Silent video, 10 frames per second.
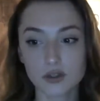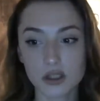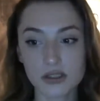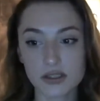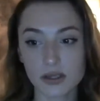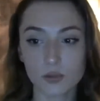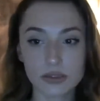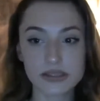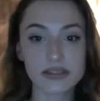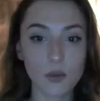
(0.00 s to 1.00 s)
Just
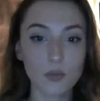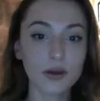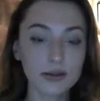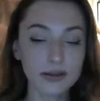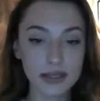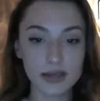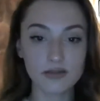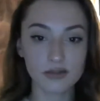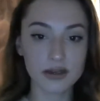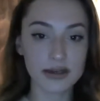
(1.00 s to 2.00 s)
when someone
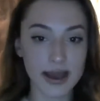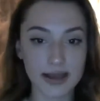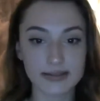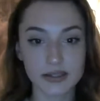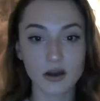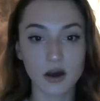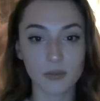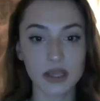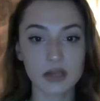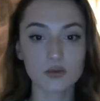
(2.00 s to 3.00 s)
leaves a nasty
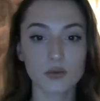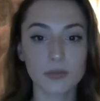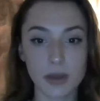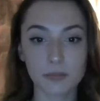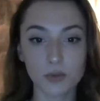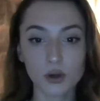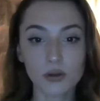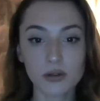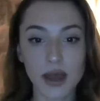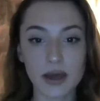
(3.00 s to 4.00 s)
comment,
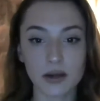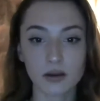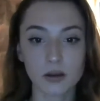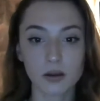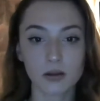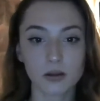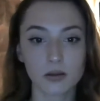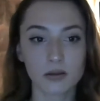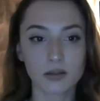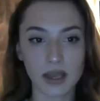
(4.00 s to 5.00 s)
remember that
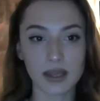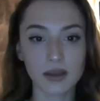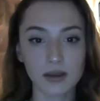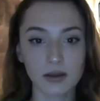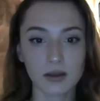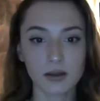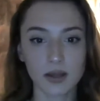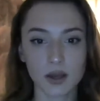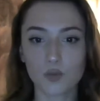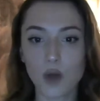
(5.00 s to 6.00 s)
they,
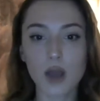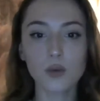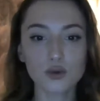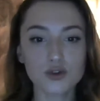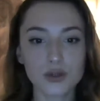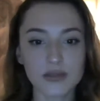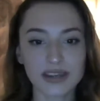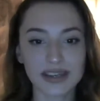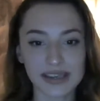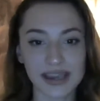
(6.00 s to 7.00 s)
like, why would you
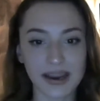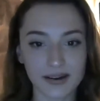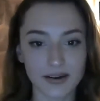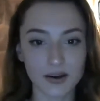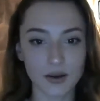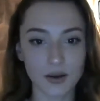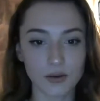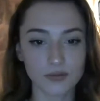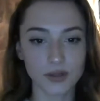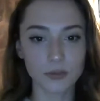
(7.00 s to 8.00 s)
even care
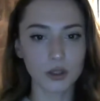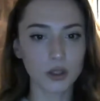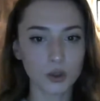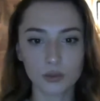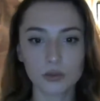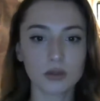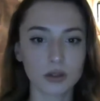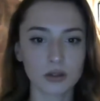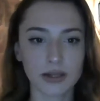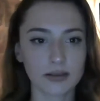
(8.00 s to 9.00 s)
of some
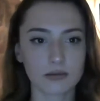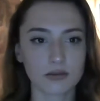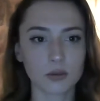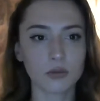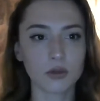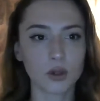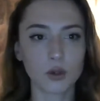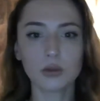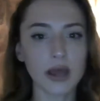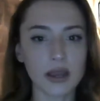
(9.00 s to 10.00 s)

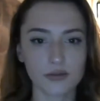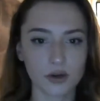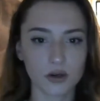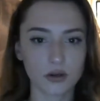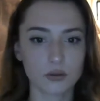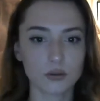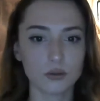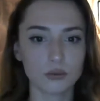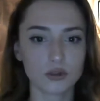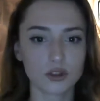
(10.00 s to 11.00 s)
lowlifer
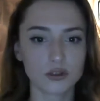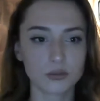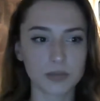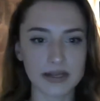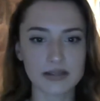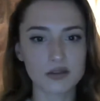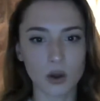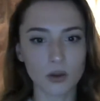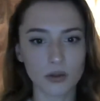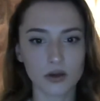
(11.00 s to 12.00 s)
who spends
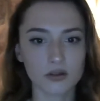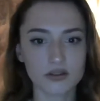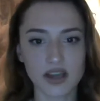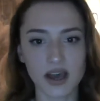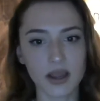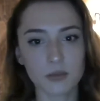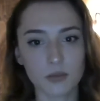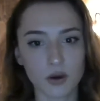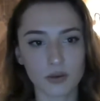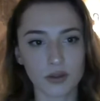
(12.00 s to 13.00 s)
all their
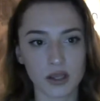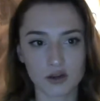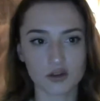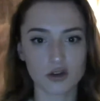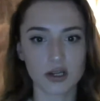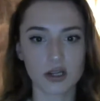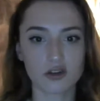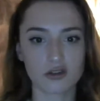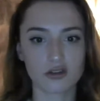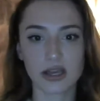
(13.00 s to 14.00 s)
time on the internet
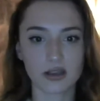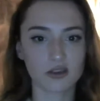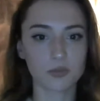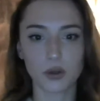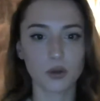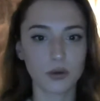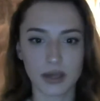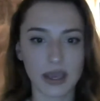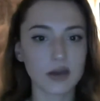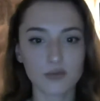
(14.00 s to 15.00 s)
just like
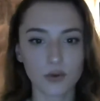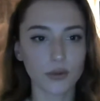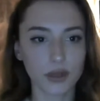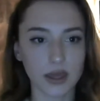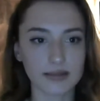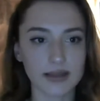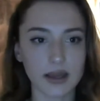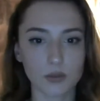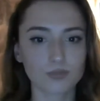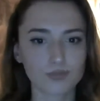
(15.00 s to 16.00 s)
spewing hateful things?
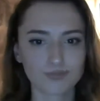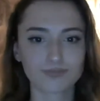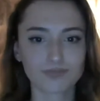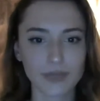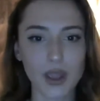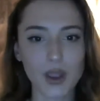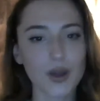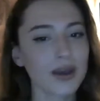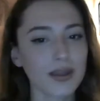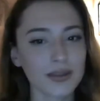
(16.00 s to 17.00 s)
Like,
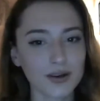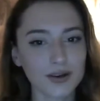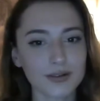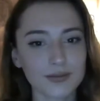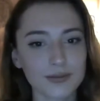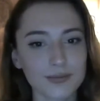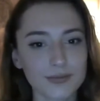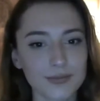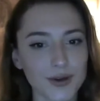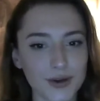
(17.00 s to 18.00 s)
their
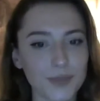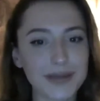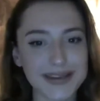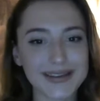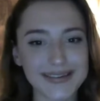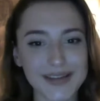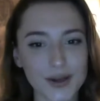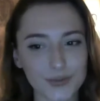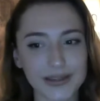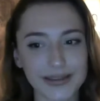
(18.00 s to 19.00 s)
opinion is
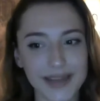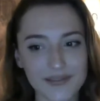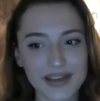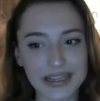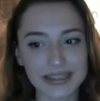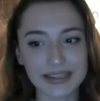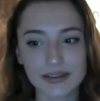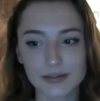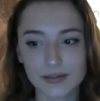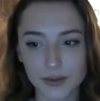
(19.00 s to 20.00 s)
not really that
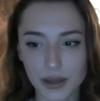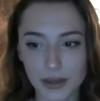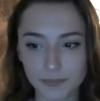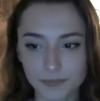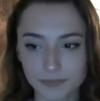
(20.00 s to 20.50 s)
valid. So yeah.